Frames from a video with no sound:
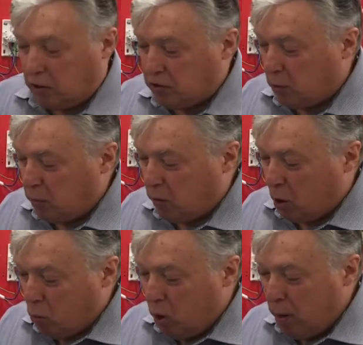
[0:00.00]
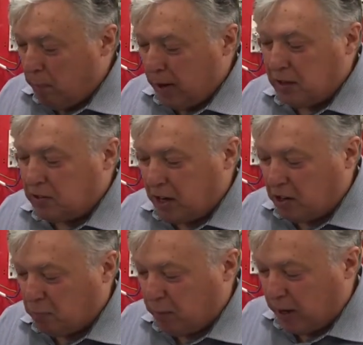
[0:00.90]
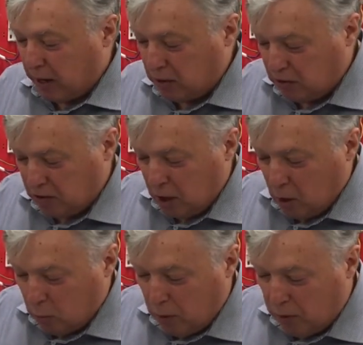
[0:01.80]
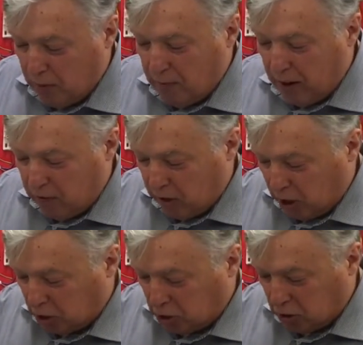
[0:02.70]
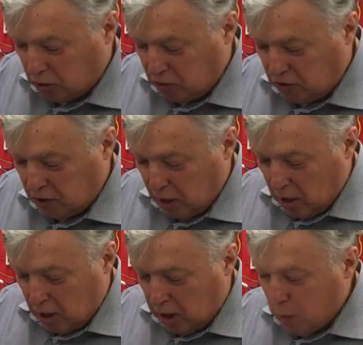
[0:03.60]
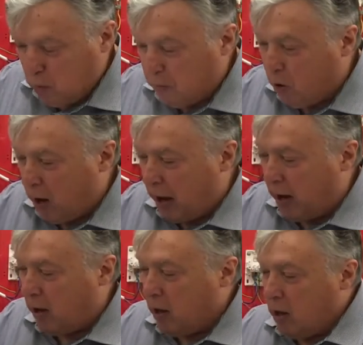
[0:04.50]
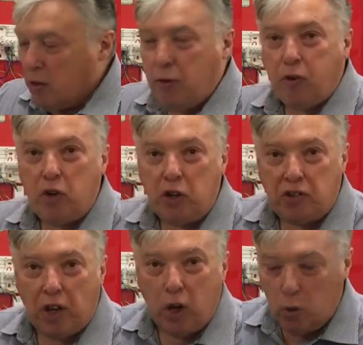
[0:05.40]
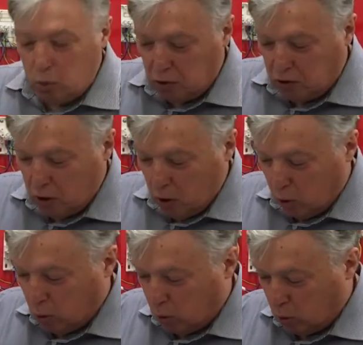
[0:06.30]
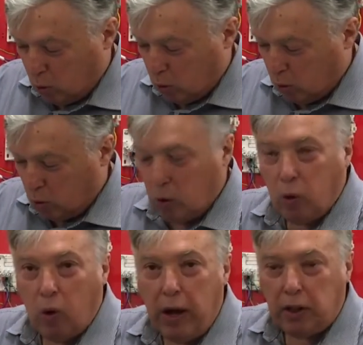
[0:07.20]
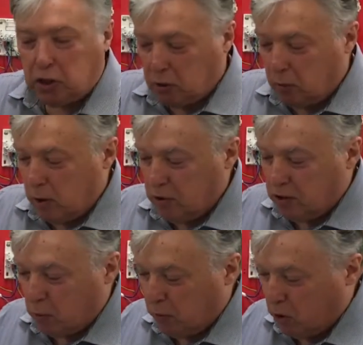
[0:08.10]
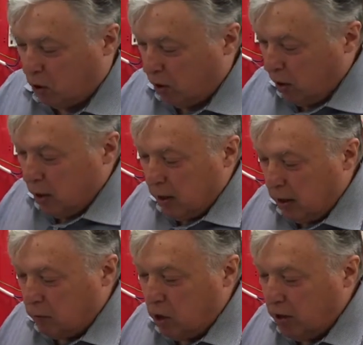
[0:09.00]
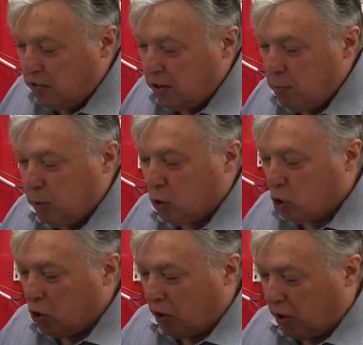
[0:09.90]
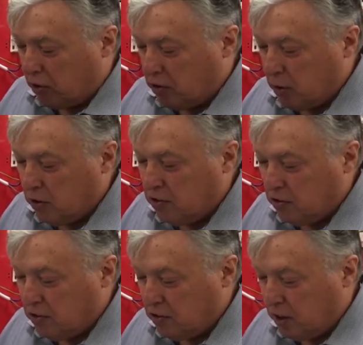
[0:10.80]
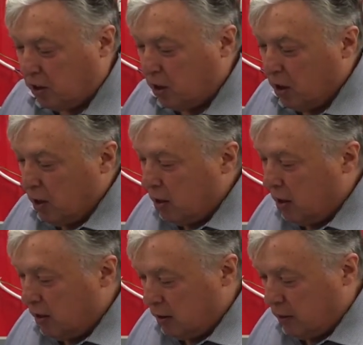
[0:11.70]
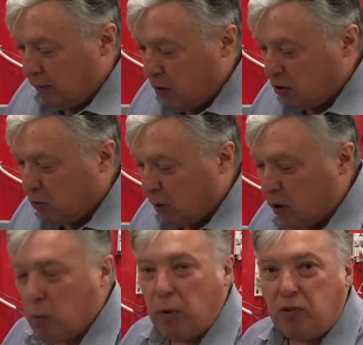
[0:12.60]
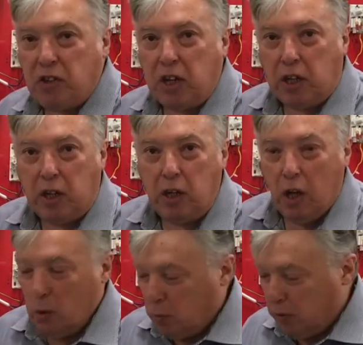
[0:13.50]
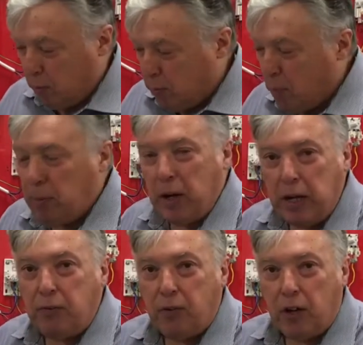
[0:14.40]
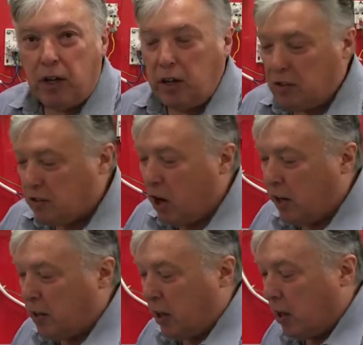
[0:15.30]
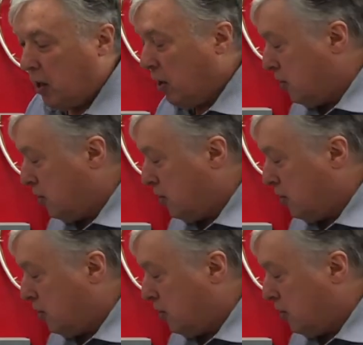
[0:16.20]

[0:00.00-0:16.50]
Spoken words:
So we've got Y plans and S plans with the variations, and then we've got our 3 zones or extra ones. So we've got nice simple drawing. So this is the first one that we've seen with a proper leaflet inside it.